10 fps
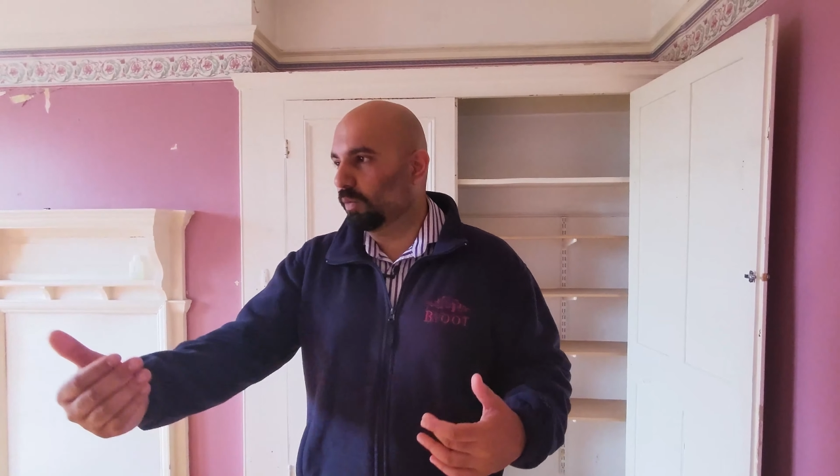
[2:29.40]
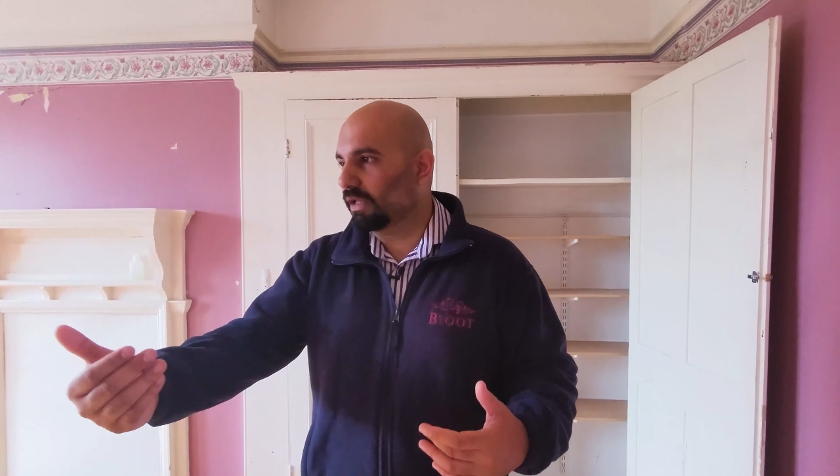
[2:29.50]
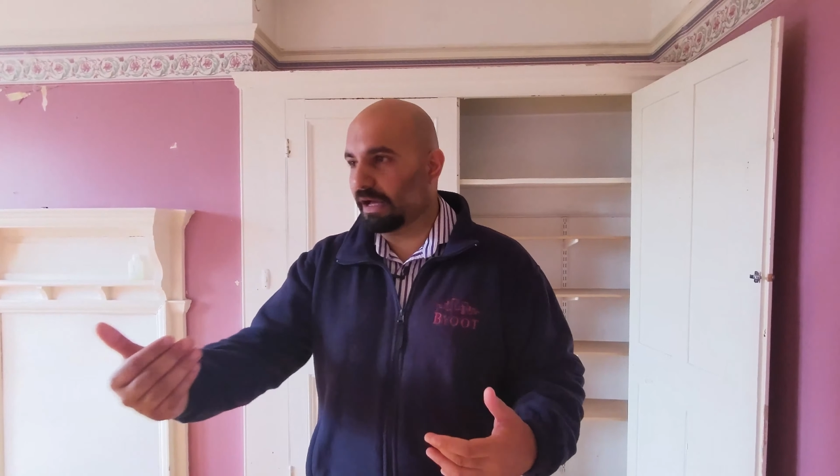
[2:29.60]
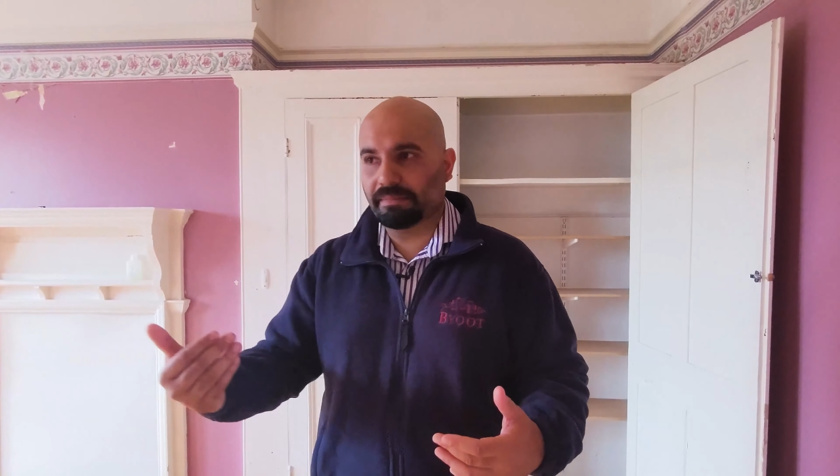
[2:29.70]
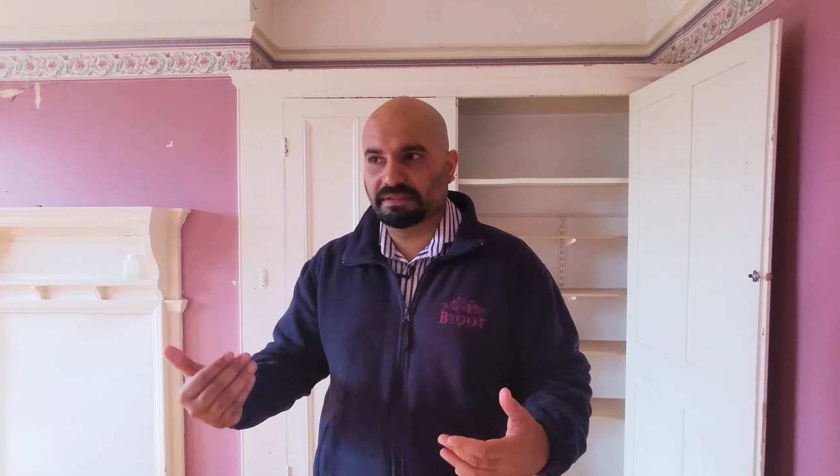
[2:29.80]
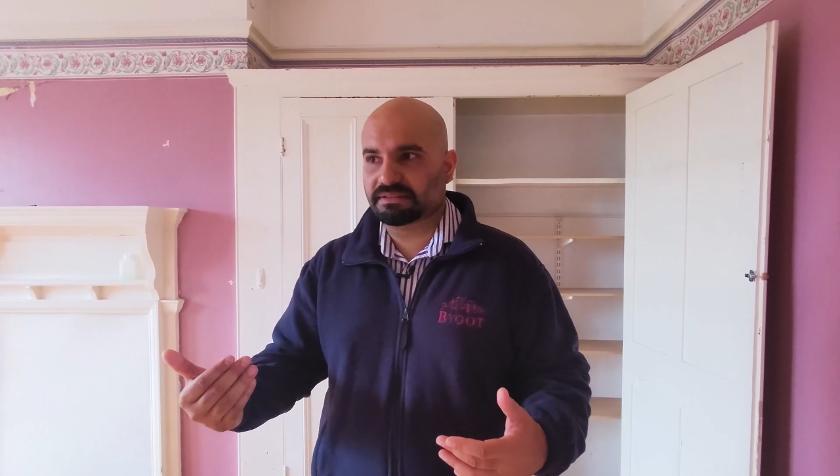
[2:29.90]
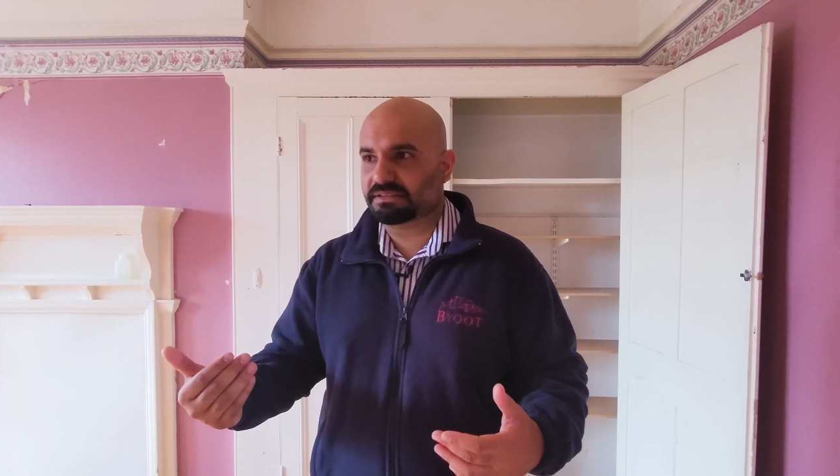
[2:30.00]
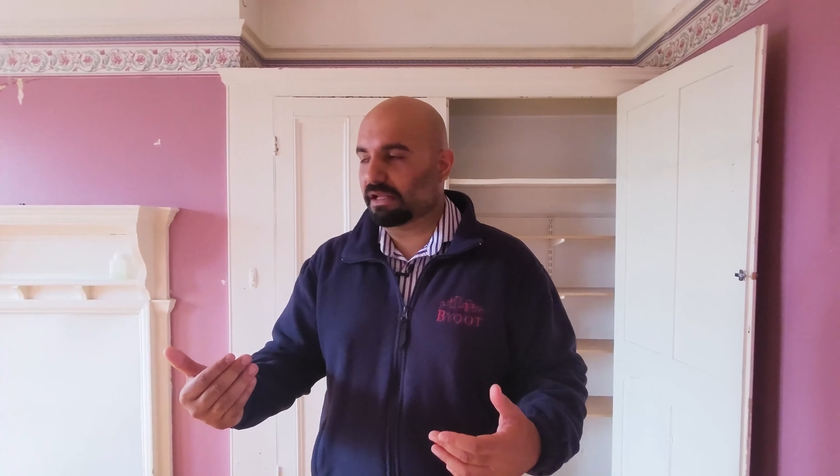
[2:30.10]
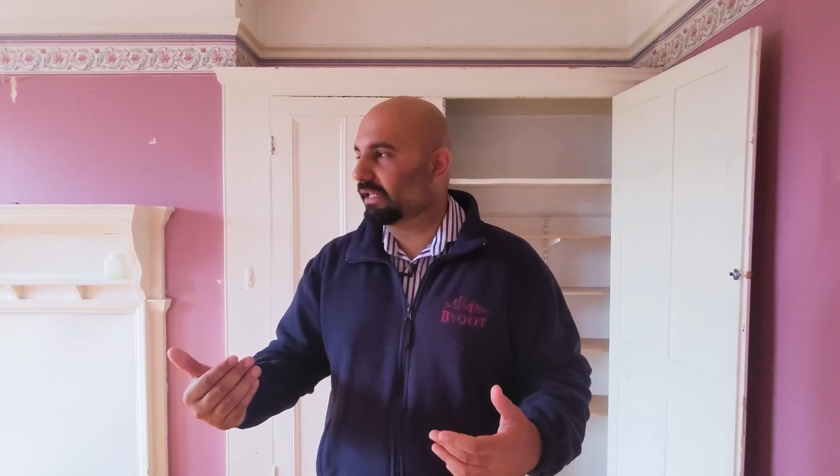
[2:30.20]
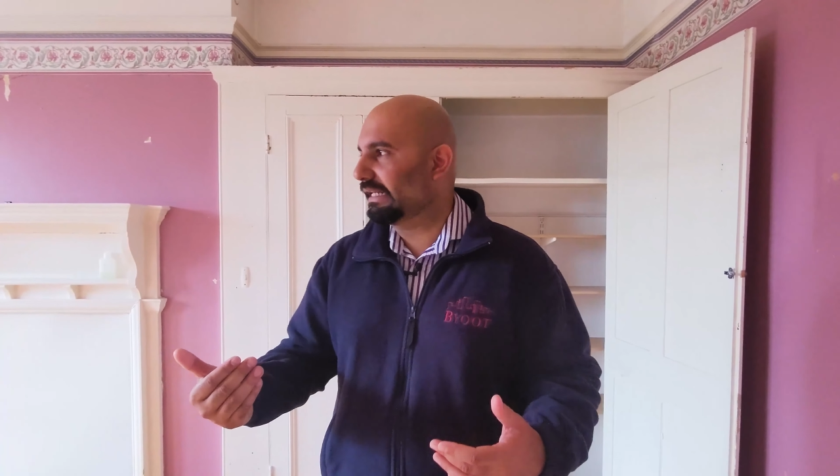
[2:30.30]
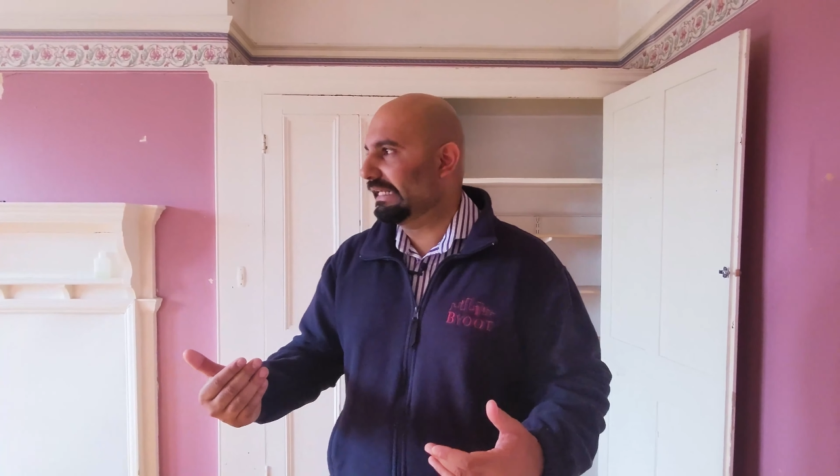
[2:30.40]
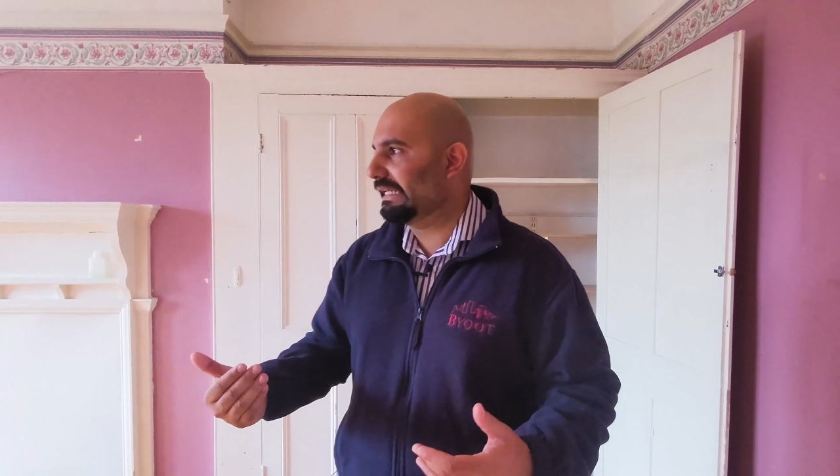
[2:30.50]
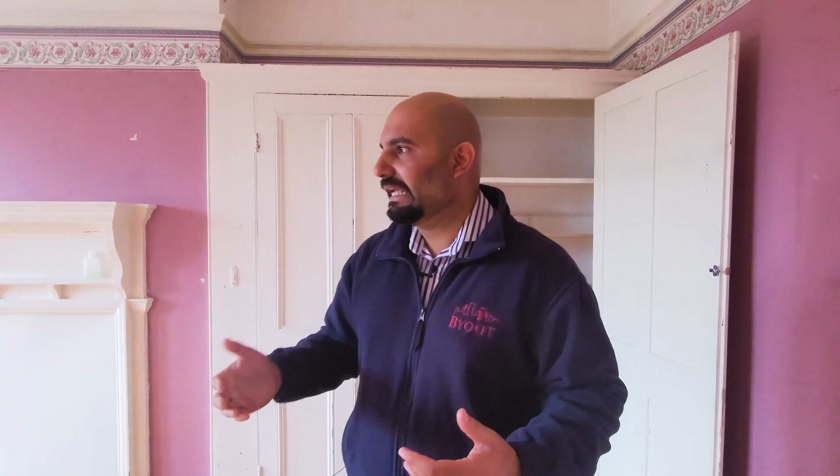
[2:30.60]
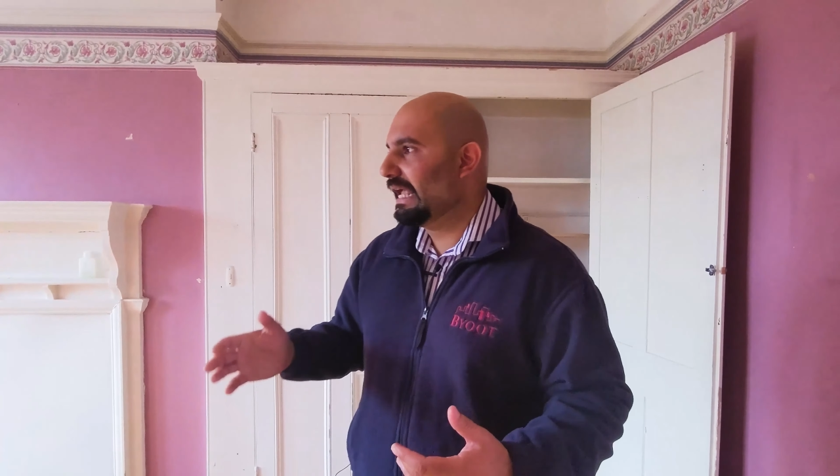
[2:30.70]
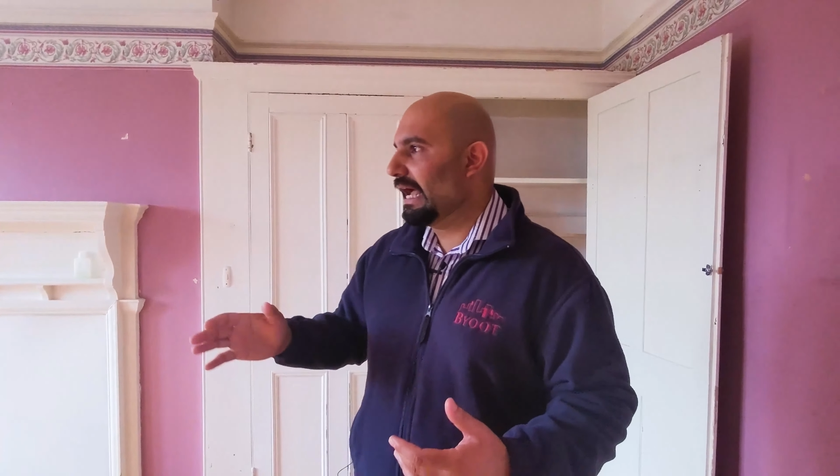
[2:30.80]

will come in slightly